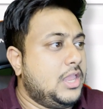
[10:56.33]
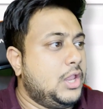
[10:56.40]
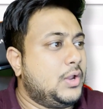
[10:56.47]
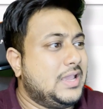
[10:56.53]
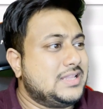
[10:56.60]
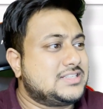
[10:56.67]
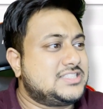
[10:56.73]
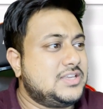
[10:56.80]
you
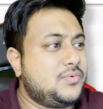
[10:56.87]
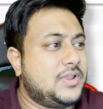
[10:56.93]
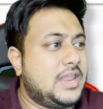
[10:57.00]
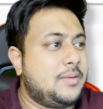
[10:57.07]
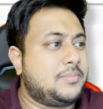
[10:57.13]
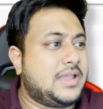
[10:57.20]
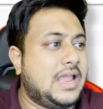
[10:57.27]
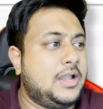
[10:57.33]
can see when
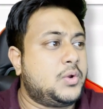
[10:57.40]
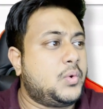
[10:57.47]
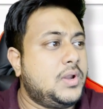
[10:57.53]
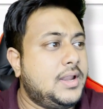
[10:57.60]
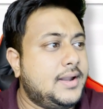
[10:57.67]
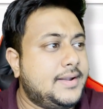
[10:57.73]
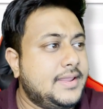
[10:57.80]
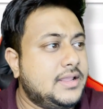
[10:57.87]
I'm
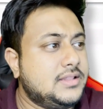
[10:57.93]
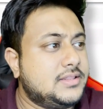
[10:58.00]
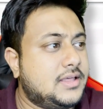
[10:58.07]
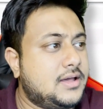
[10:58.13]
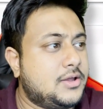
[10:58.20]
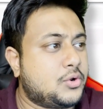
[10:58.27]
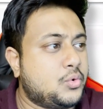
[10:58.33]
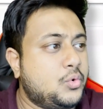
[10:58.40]
calculating
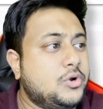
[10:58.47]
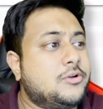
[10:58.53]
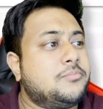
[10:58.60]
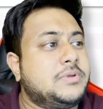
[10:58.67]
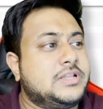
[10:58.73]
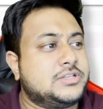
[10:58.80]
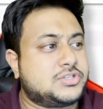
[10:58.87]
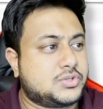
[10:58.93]
the root
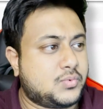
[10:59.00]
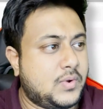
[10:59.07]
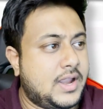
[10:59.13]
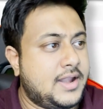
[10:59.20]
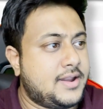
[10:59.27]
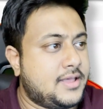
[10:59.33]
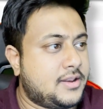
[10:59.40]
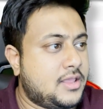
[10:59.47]
mean
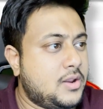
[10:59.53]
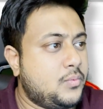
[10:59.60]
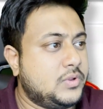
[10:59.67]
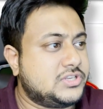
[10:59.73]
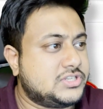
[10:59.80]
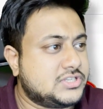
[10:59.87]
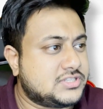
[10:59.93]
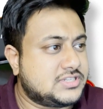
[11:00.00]
squared error,
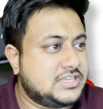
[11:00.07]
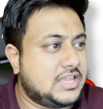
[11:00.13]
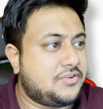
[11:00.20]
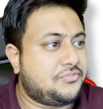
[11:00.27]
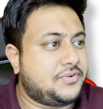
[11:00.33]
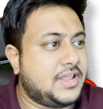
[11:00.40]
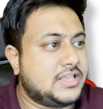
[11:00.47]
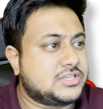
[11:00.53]
which is
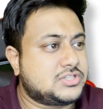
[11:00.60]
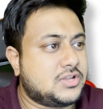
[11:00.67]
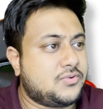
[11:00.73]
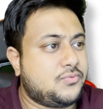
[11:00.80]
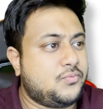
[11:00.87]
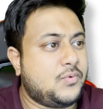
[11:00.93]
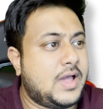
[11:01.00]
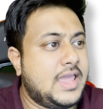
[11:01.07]
DF test
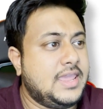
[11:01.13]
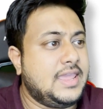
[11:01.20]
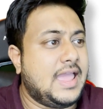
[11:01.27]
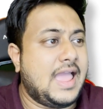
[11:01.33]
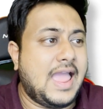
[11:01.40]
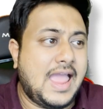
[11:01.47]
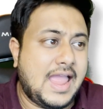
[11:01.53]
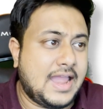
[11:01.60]
of Y
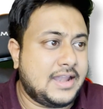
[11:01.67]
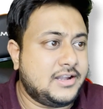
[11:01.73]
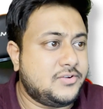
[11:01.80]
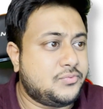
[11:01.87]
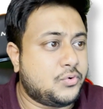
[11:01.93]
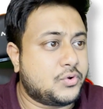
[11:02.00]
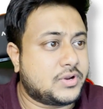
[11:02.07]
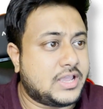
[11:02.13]
and
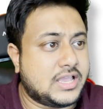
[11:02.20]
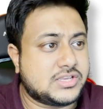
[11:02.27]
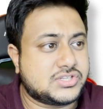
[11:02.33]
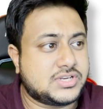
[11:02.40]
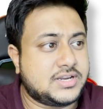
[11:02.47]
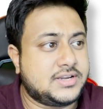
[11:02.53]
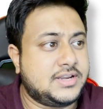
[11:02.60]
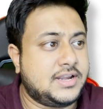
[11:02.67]

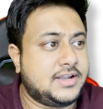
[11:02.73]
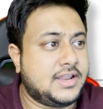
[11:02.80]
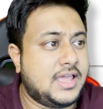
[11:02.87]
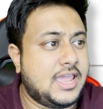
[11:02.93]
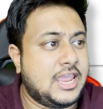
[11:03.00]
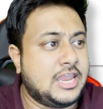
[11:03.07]
forecasted data